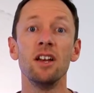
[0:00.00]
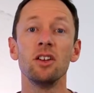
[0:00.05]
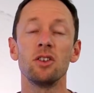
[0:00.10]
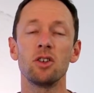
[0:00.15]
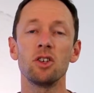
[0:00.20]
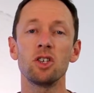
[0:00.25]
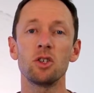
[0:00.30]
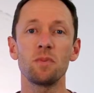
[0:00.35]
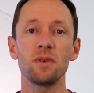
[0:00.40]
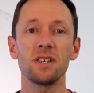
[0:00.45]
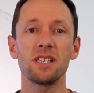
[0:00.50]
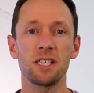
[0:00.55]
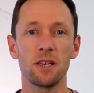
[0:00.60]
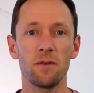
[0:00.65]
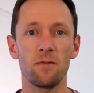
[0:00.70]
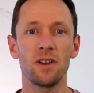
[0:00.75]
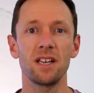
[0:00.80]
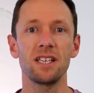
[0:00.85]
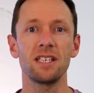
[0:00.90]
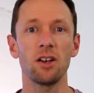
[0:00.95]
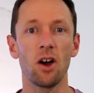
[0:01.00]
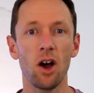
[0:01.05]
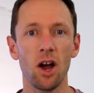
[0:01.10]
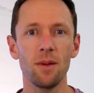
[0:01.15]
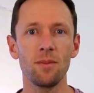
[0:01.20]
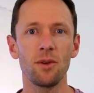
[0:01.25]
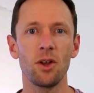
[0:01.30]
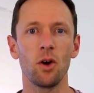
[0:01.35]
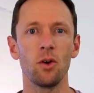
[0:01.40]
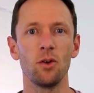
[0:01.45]
to specific
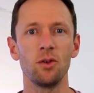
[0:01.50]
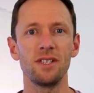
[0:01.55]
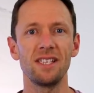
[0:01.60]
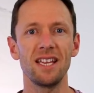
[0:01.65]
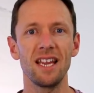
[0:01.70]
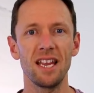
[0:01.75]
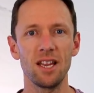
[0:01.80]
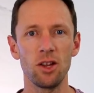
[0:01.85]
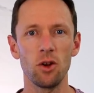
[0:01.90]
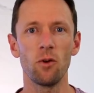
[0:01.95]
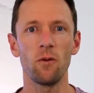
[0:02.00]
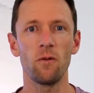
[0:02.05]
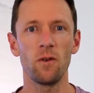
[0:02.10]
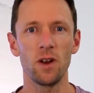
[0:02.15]
time codes in your